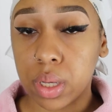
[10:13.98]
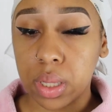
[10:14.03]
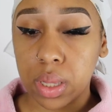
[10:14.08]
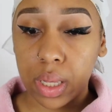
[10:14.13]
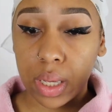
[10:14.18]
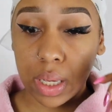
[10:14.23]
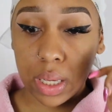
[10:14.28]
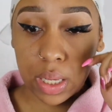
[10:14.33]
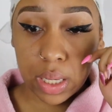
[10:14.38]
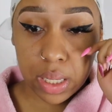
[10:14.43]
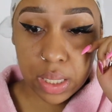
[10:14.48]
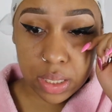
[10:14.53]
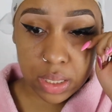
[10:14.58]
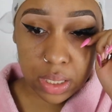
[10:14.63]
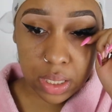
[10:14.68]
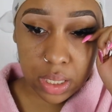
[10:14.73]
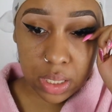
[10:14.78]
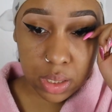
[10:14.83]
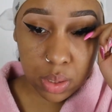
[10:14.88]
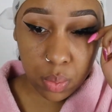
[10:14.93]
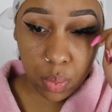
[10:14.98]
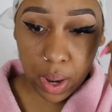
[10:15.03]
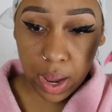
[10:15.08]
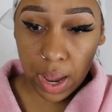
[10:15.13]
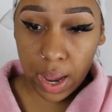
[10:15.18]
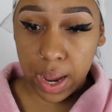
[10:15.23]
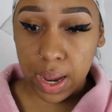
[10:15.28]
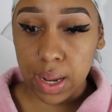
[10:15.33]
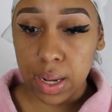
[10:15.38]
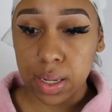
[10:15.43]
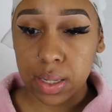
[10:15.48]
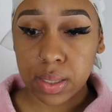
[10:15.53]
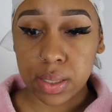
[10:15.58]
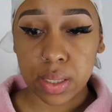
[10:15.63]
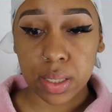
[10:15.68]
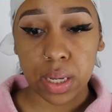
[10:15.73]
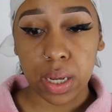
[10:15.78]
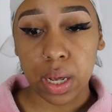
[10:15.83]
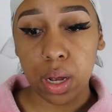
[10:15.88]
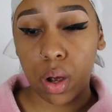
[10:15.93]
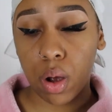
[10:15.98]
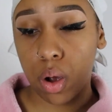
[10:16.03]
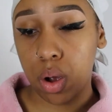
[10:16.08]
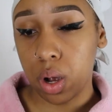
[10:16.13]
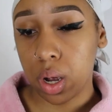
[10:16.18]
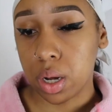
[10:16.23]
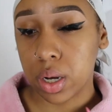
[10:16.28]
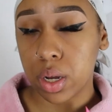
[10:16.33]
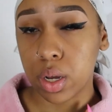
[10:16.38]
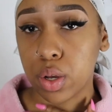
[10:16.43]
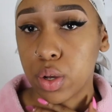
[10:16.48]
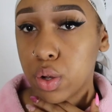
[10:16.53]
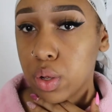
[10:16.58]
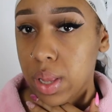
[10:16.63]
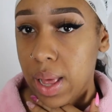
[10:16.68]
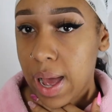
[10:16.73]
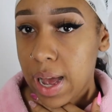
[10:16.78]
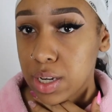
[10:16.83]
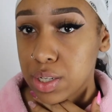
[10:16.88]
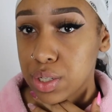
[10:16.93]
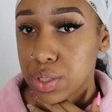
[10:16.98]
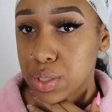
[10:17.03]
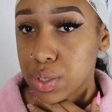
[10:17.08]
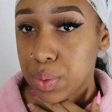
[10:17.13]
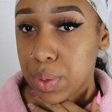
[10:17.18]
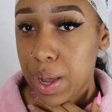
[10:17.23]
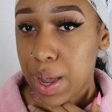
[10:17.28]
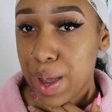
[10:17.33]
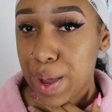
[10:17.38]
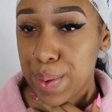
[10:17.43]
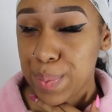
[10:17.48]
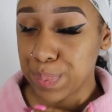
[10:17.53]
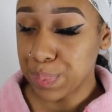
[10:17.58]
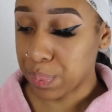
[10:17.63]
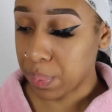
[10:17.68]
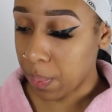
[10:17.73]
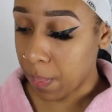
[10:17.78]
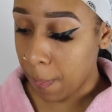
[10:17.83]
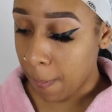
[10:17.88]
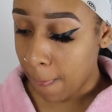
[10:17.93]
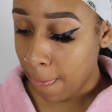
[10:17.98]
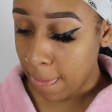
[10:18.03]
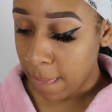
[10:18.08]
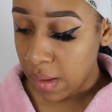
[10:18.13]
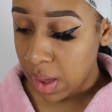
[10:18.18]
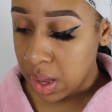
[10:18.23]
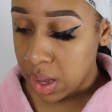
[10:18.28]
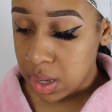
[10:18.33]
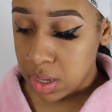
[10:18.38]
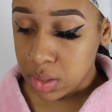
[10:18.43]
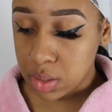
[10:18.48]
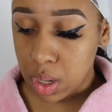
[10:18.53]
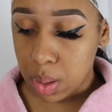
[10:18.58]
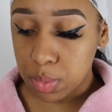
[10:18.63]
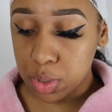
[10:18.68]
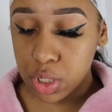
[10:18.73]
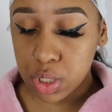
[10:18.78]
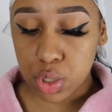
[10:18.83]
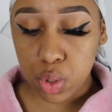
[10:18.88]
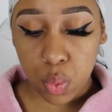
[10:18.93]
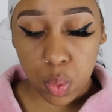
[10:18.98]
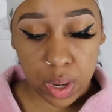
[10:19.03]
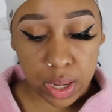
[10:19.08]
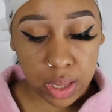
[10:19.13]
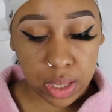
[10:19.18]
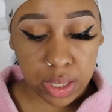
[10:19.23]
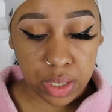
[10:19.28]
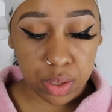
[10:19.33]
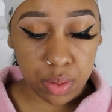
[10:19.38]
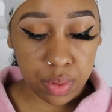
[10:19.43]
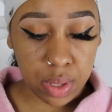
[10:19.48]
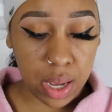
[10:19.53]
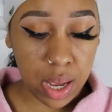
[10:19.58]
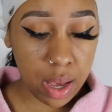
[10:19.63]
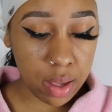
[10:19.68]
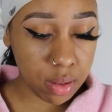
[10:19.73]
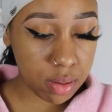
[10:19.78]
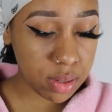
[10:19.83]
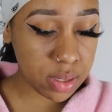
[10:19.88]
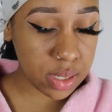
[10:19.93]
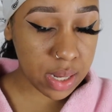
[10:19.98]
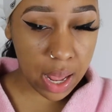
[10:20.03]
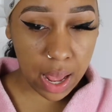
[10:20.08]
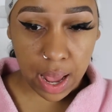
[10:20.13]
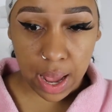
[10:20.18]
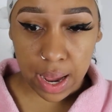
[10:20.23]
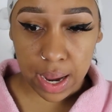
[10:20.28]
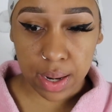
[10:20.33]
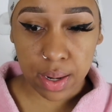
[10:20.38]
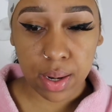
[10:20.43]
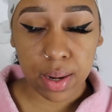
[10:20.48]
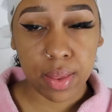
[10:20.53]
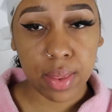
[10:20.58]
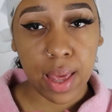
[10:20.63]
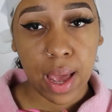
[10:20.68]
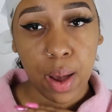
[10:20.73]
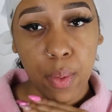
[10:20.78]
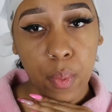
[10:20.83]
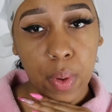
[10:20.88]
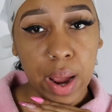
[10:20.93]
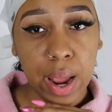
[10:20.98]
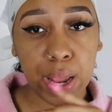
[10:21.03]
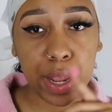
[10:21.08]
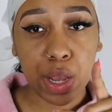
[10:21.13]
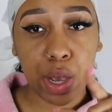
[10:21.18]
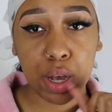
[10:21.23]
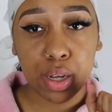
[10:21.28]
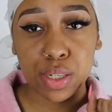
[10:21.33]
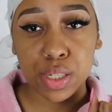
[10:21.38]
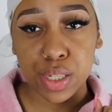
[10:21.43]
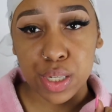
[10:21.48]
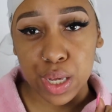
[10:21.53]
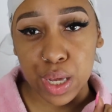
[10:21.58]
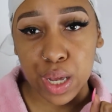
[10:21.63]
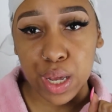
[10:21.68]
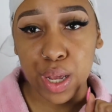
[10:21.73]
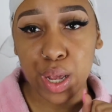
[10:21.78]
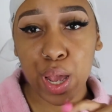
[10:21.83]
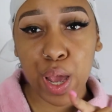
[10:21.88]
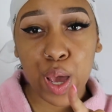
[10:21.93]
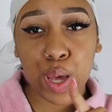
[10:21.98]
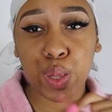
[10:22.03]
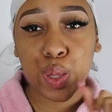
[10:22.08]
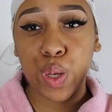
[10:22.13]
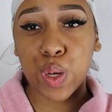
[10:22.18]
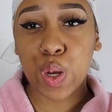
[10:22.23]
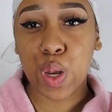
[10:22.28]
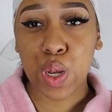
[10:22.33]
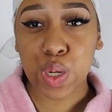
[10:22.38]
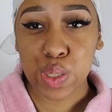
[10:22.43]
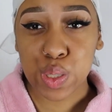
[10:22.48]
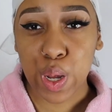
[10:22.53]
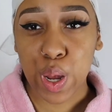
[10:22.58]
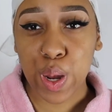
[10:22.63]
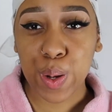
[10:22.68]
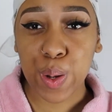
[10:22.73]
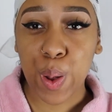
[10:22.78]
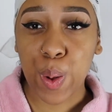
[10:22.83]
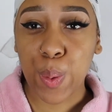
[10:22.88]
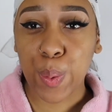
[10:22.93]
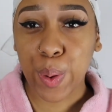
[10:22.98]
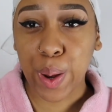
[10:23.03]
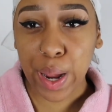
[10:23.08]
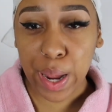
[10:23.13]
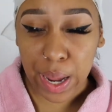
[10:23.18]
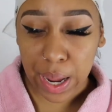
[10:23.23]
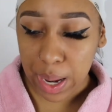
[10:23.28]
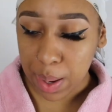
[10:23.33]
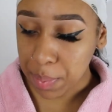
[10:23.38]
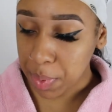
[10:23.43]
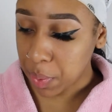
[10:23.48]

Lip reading: the easiest way to get on your lashes, okay? So I'm gonna just quickly do the other side. That way y'all see that this ain't no game,